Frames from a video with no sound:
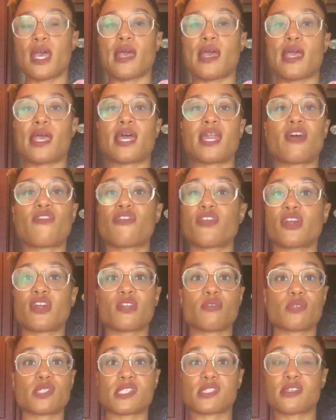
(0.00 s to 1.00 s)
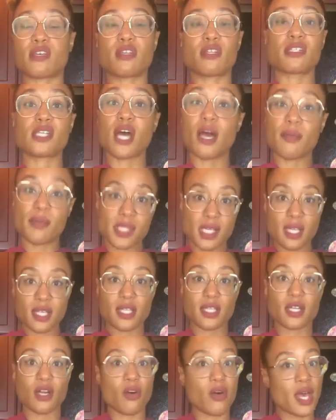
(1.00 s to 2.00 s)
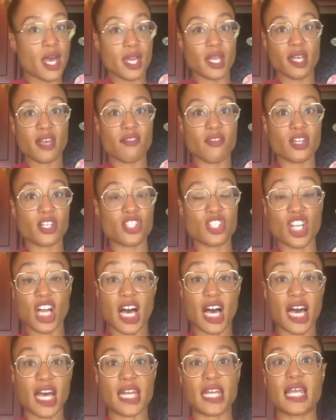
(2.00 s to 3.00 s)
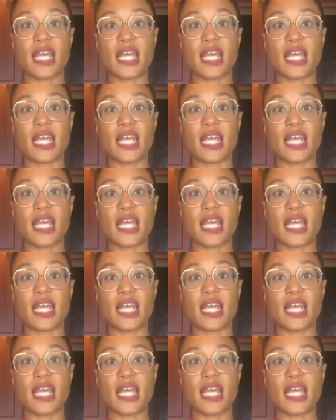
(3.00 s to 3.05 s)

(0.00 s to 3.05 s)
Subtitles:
and I figured it was as good a time as any to go ahead and give it a shot.